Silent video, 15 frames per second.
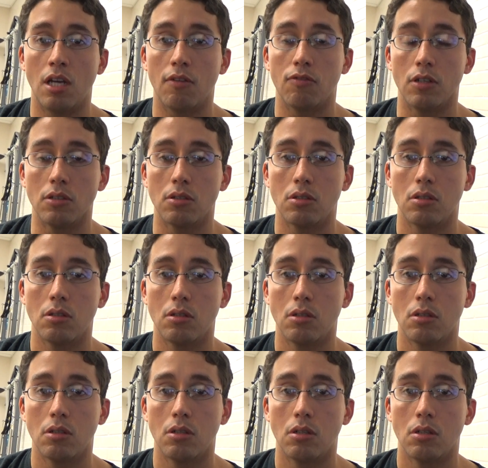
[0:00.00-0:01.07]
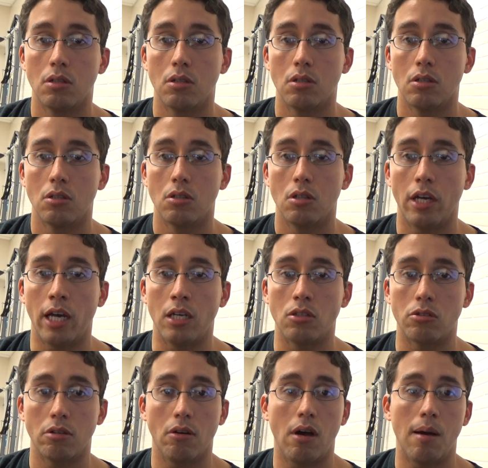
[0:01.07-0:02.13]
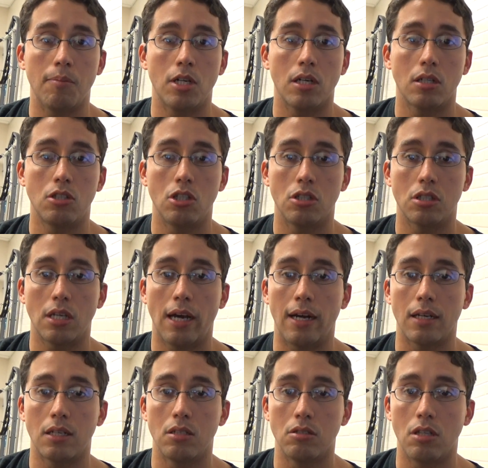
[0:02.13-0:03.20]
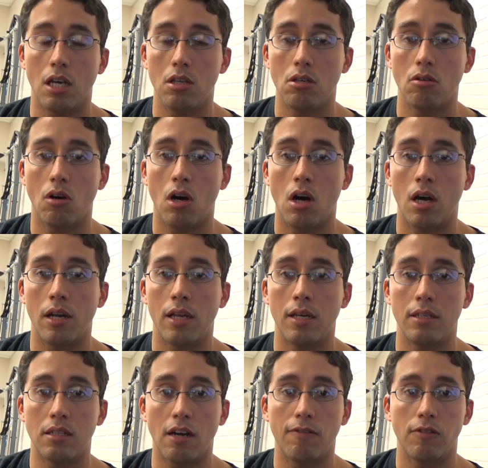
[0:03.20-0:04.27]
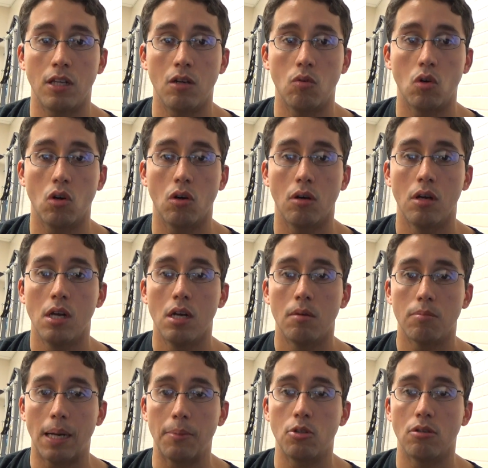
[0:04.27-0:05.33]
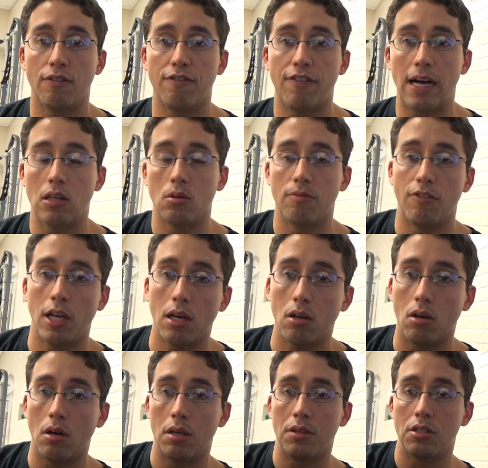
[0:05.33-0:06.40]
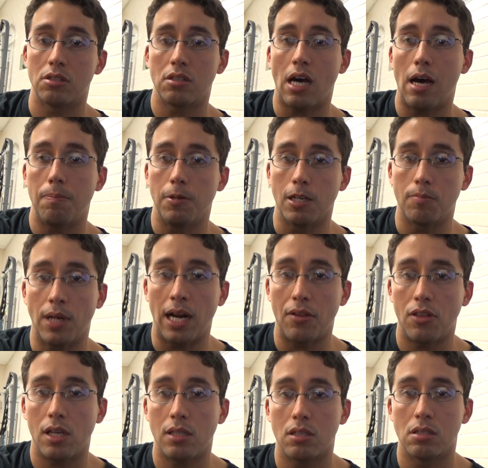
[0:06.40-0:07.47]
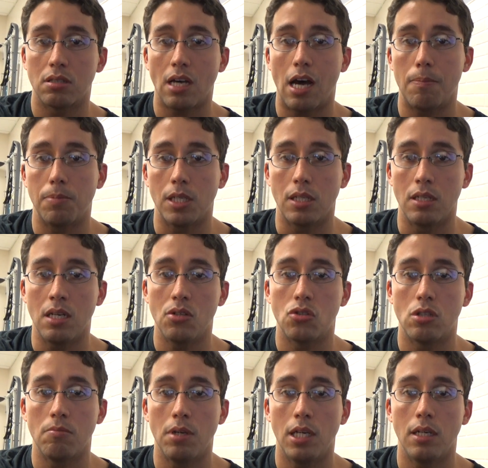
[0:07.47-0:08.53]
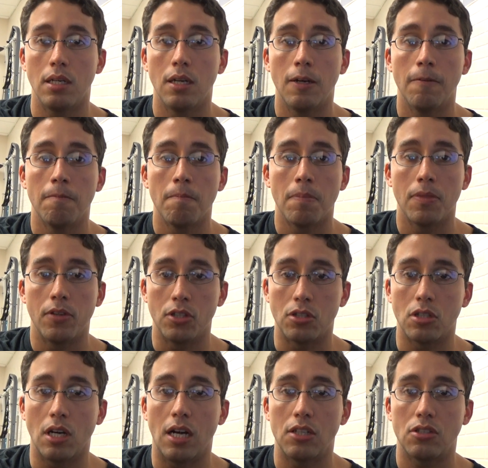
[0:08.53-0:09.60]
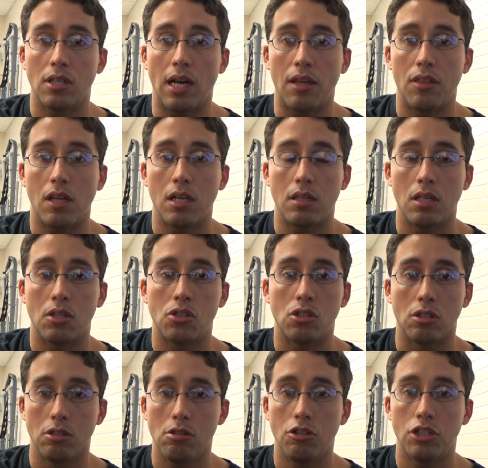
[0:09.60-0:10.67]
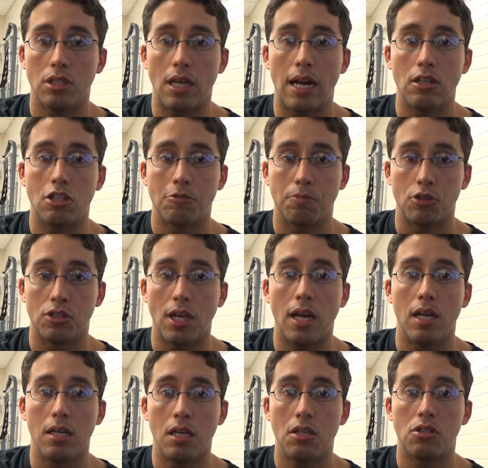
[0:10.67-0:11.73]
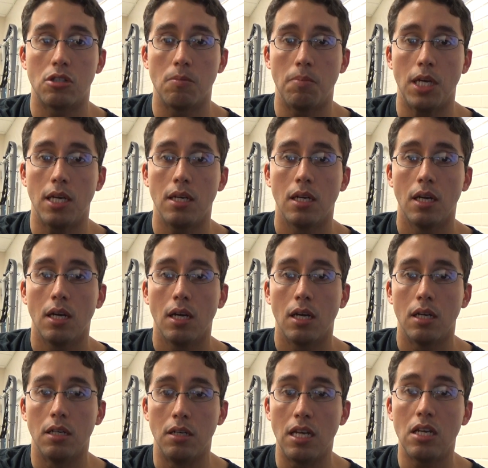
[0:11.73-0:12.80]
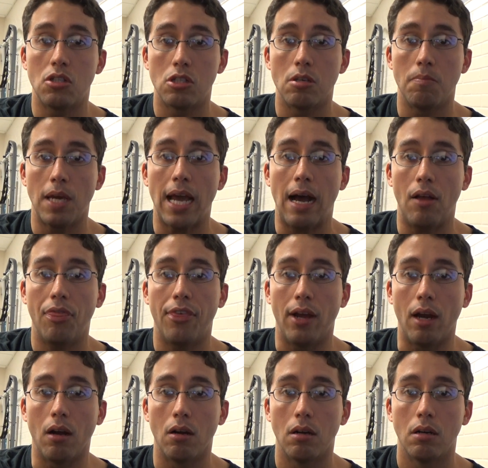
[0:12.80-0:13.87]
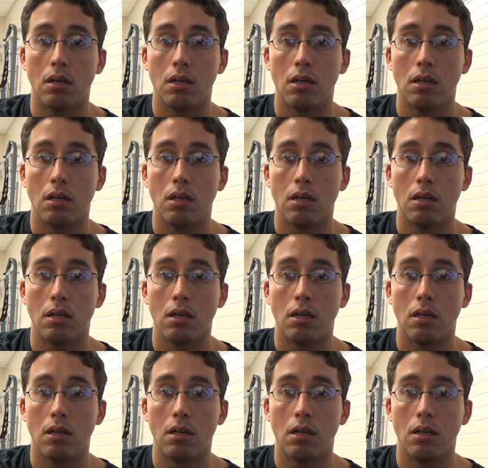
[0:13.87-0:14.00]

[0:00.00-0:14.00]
difference and so I'm going to just kind of continue on and definitely will probably do a follow up video on this topic. But I think this topic needs to be discussed, and I think this solution that I just presented needs to be needs to be out there.